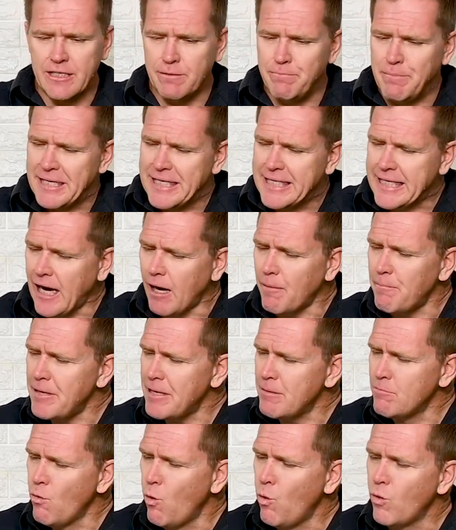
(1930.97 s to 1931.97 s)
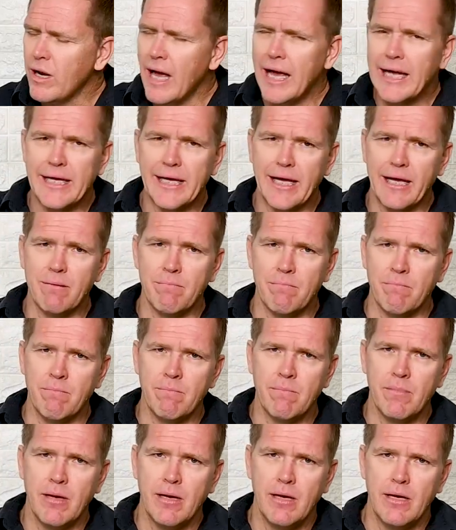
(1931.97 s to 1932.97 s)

the becoming more like him,